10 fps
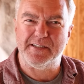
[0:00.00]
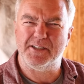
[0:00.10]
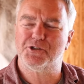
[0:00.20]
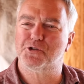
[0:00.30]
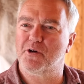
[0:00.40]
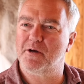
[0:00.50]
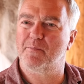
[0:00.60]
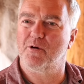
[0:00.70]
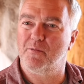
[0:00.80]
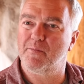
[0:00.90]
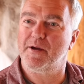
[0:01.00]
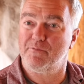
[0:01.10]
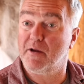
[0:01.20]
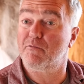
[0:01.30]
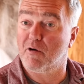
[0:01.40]
enjoyable
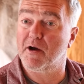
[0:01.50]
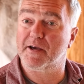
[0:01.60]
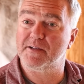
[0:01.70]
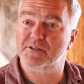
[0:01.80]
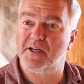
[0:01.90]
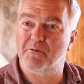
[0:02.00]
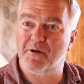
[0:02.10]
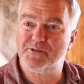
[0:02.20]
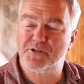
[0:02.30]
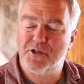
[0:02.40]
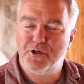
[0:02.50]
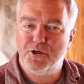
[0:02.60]
and rugged as that was,